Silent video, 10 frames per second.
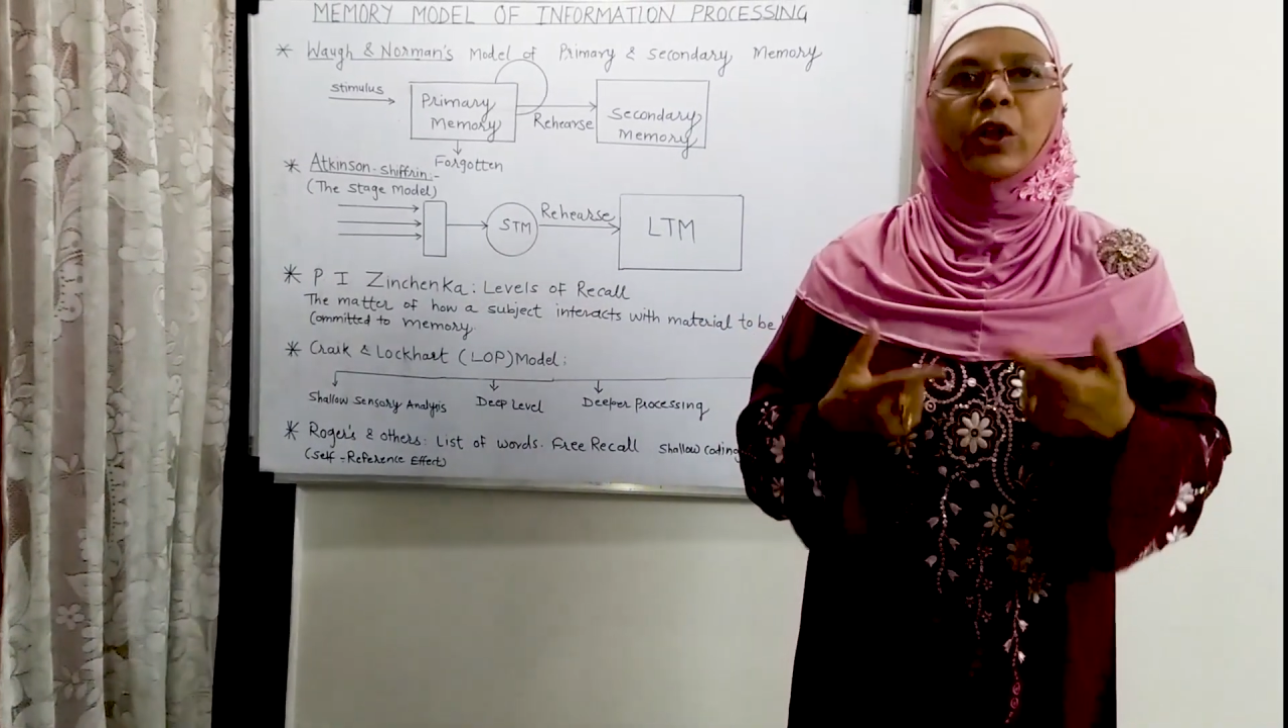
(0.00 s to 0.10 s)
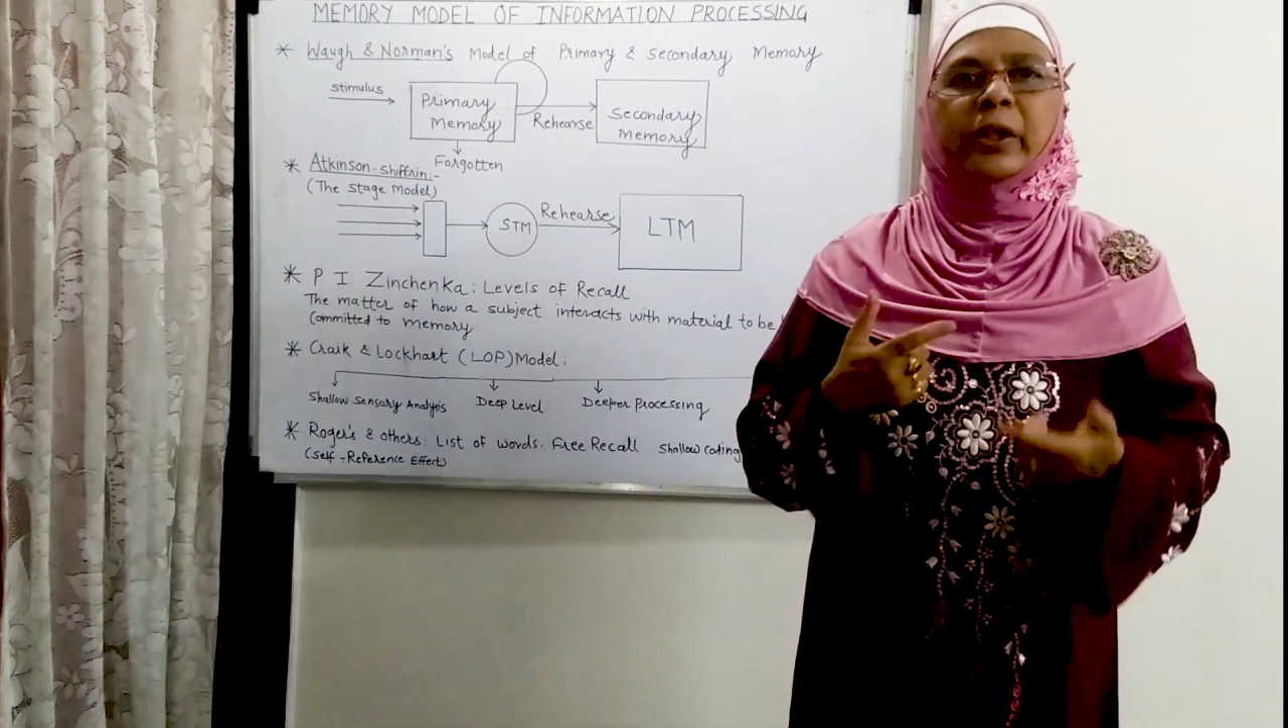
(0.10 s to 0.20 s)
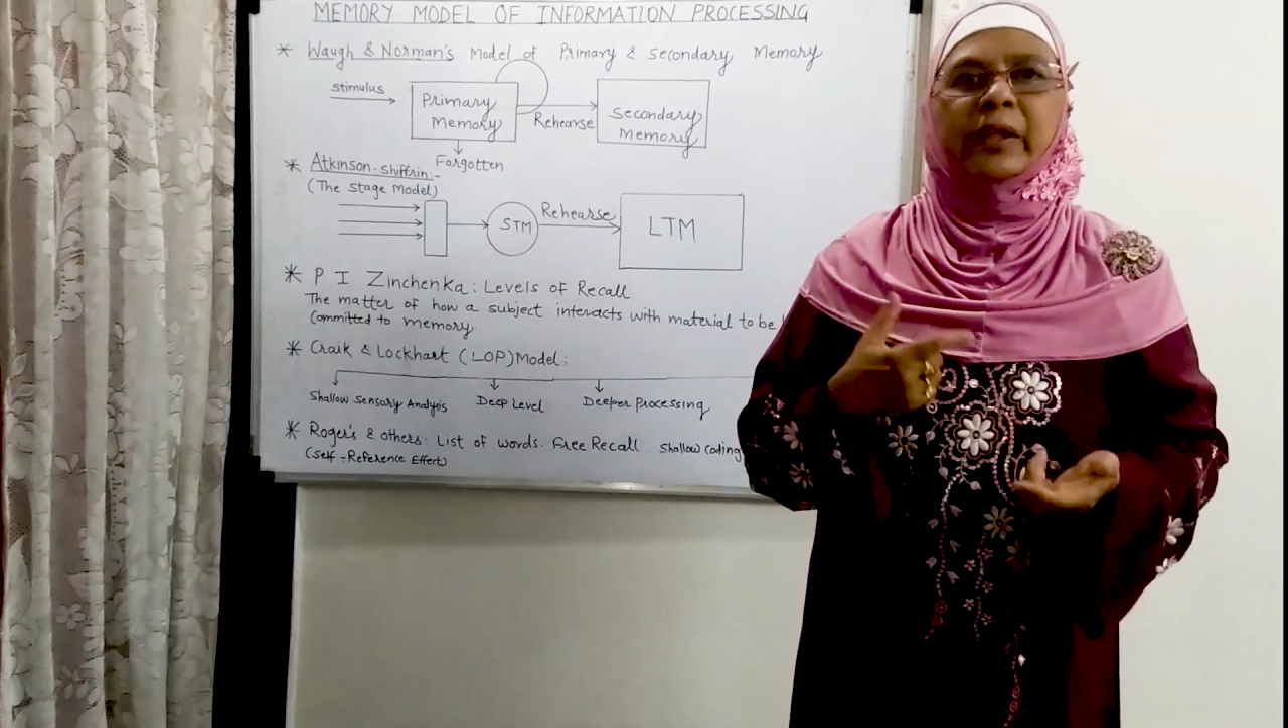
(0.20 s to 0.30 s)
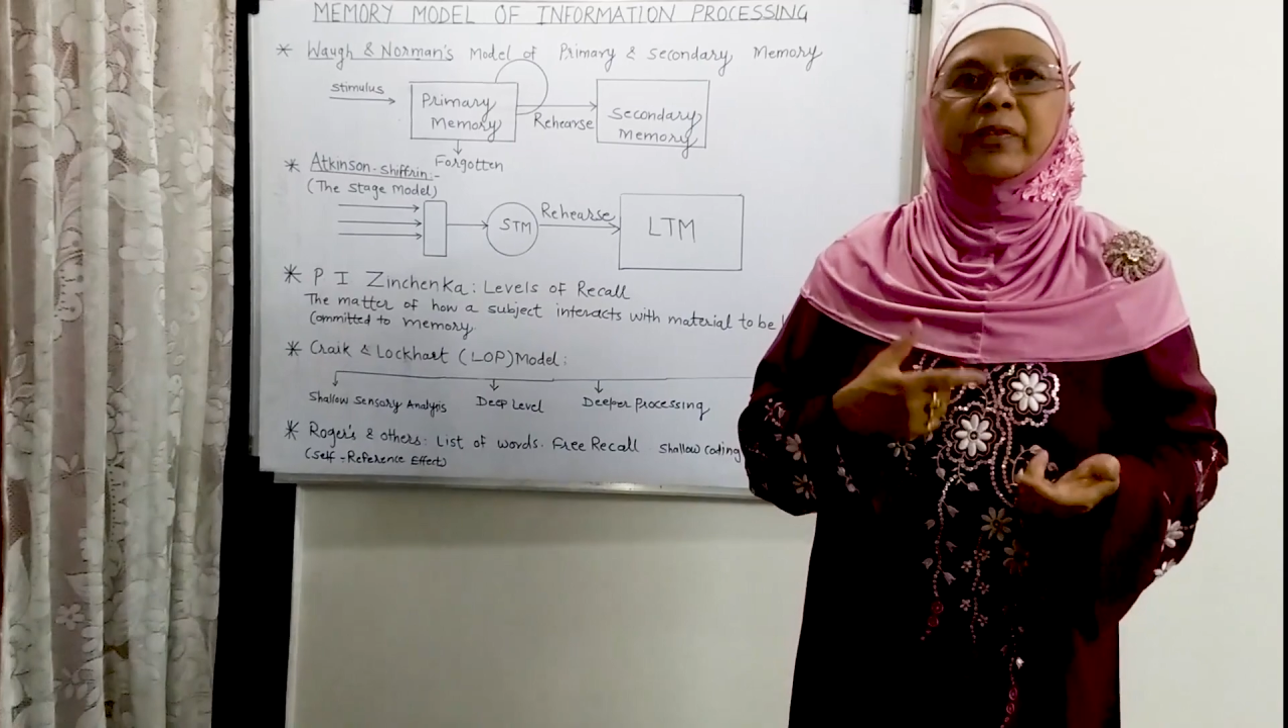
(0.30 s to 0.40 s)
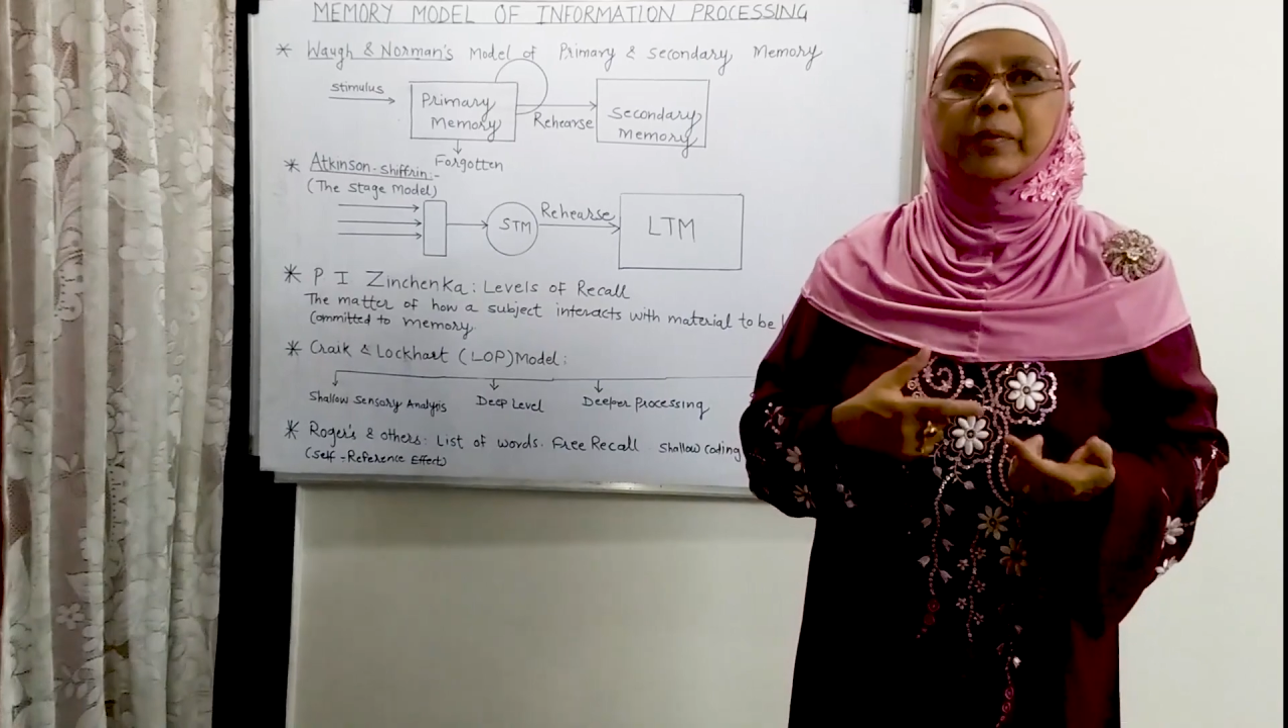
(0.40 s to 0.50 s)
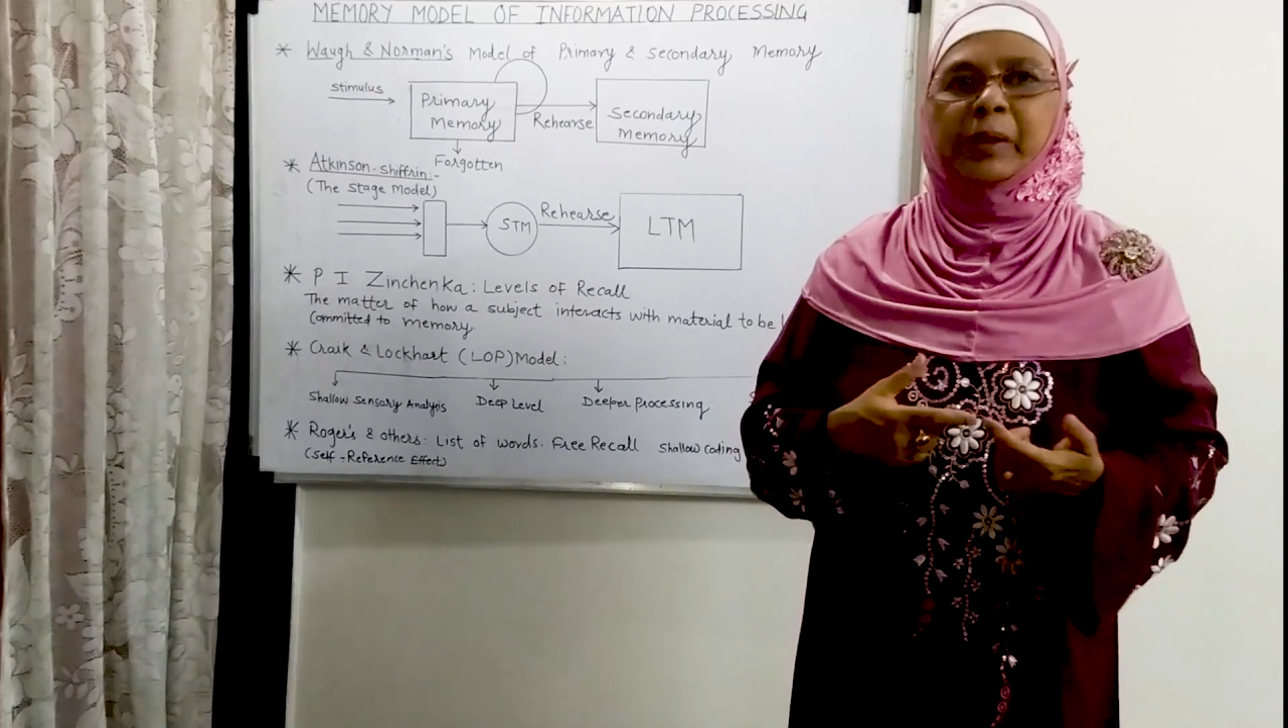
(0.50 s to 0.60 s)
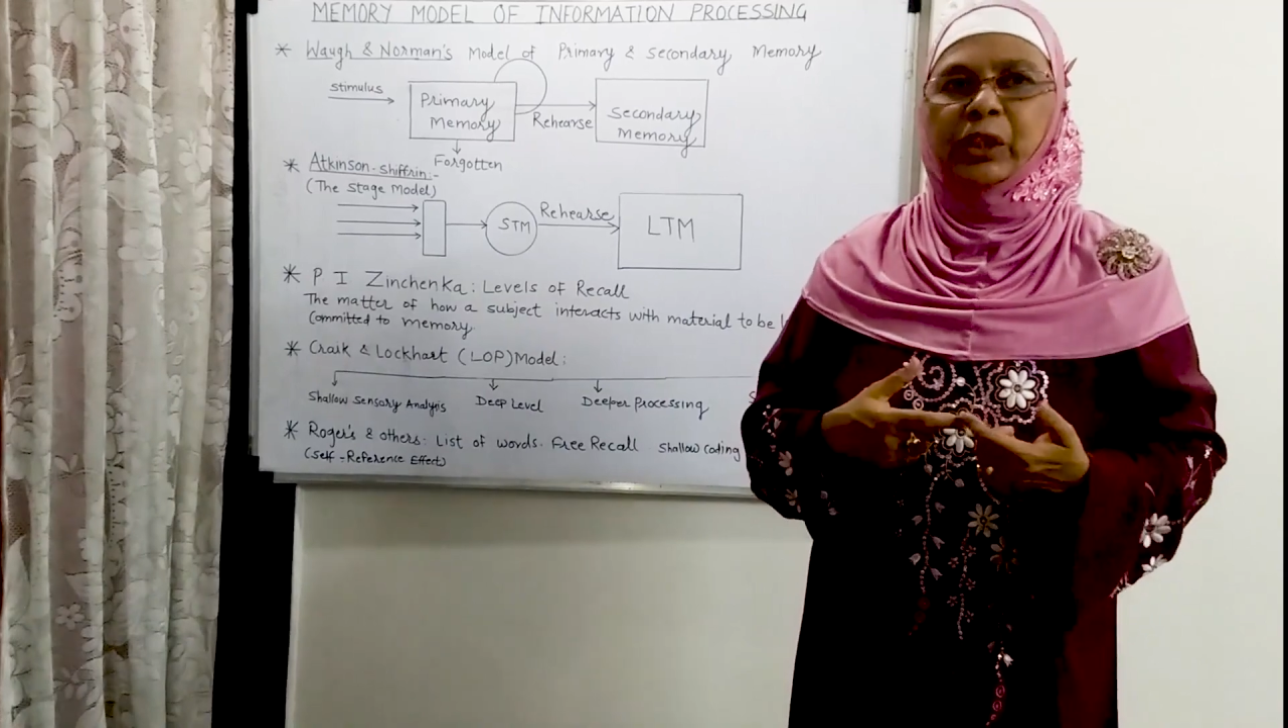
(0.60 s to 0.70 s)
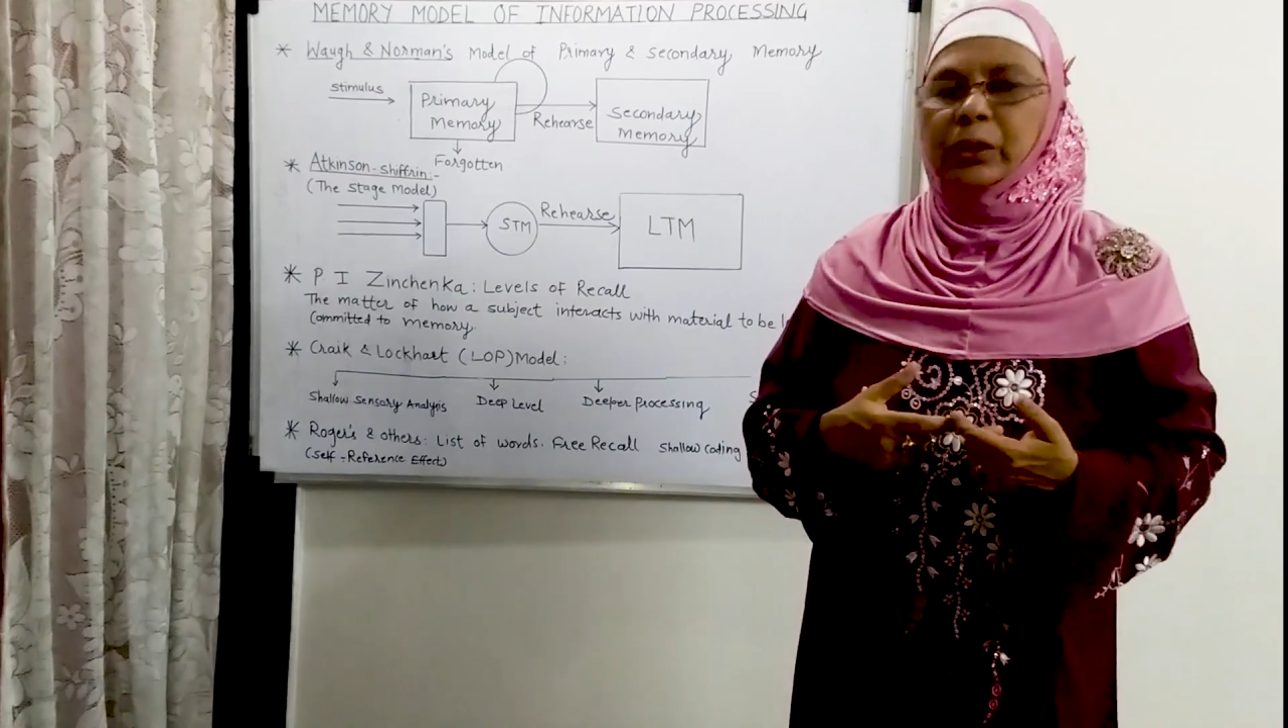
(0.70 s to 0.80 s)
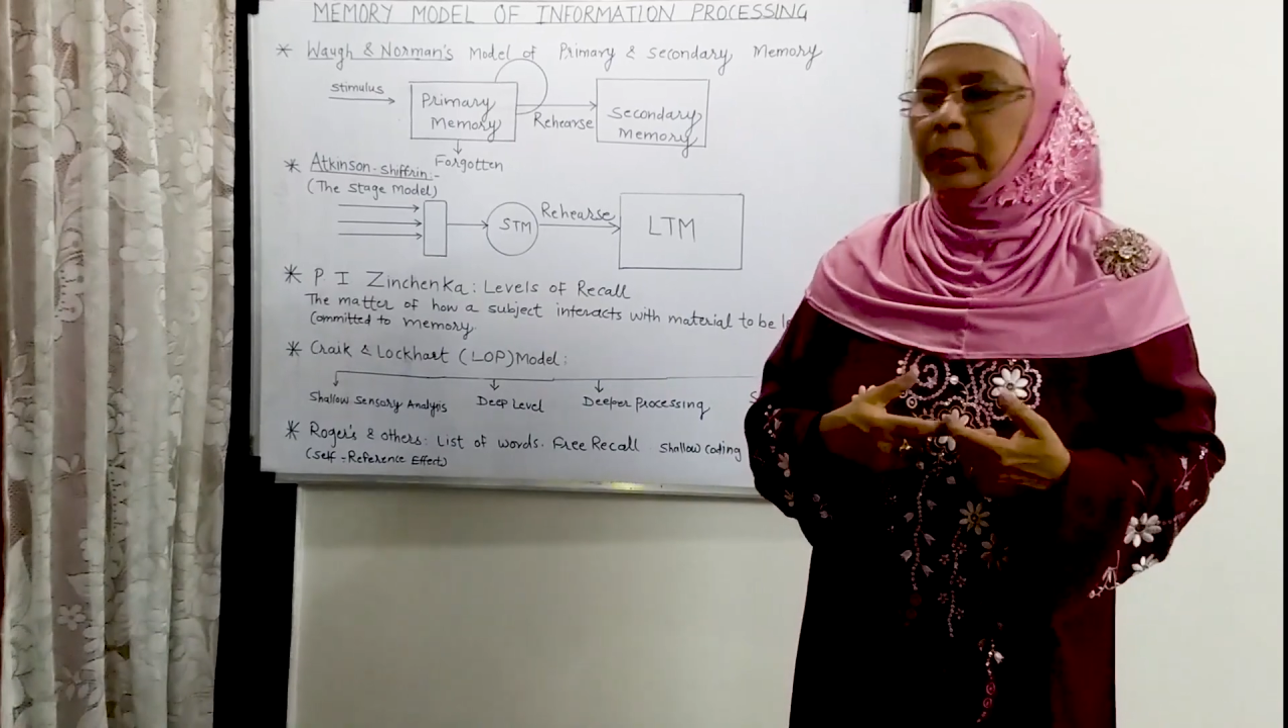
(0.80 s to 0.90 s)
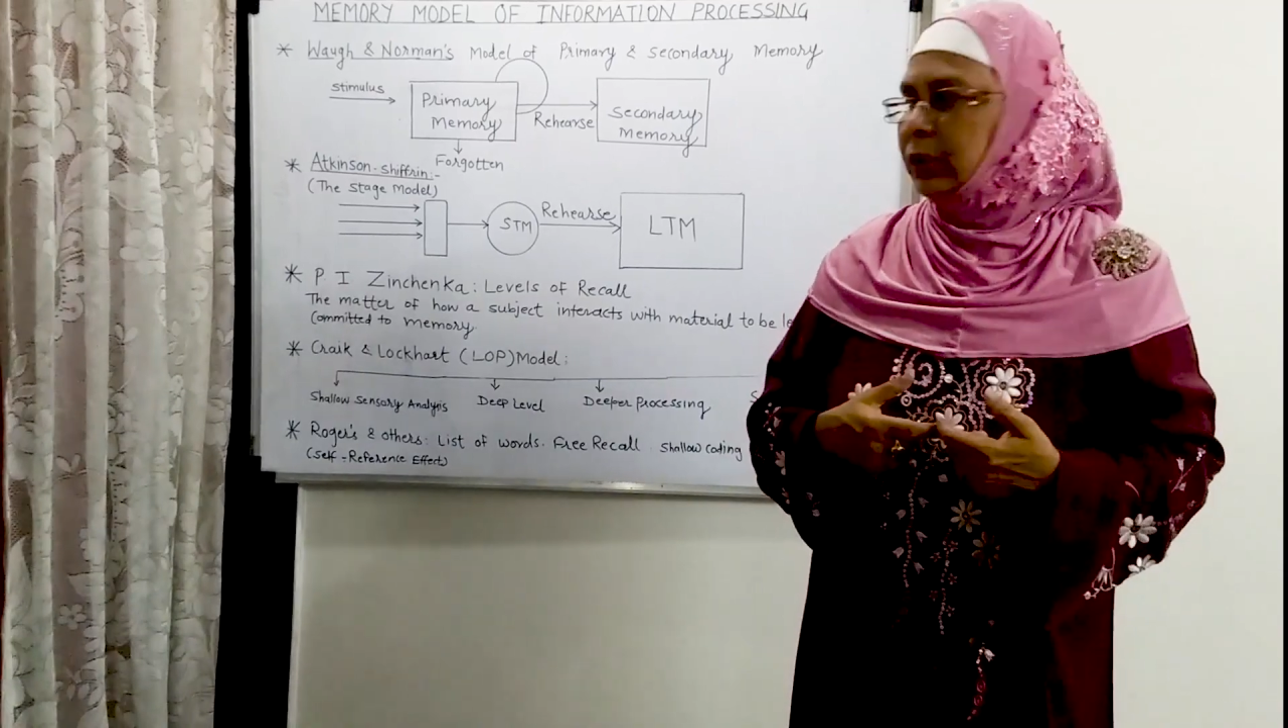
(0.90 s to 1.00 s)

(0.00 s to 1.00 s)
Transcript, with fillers: the information.